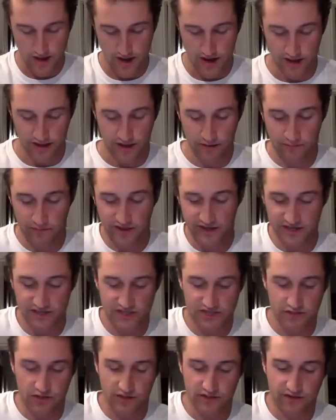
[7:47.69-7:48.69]
and it can be
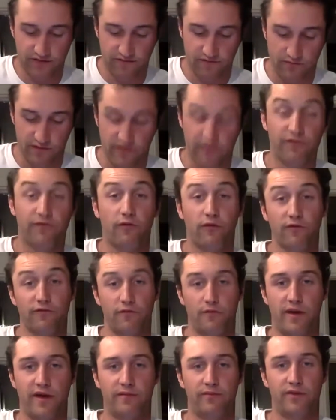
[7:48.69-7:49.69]
constructed from the Fourth
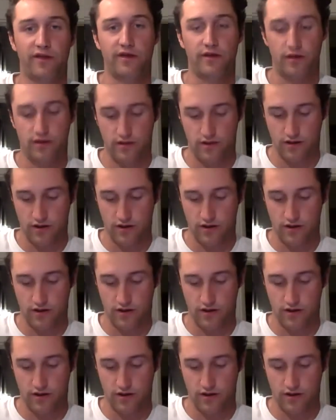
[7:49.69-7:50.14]
Amendment